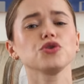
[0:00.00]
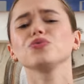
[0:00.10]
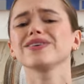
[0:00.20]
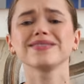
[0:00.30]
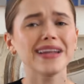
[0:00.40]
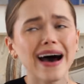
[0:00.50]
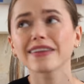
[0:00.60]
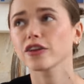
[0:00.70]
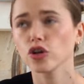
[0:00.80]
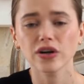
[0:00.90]
You will
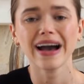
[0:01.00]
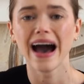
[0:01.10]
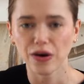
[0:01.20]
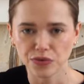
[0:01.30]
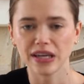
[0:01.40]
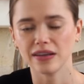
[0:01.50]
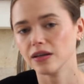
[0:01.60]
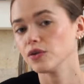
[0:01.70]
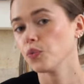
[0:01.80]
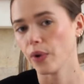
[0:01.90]
not look
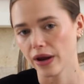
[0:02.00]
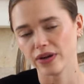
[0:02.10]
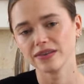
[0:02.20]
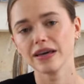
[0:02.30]
outdated wearing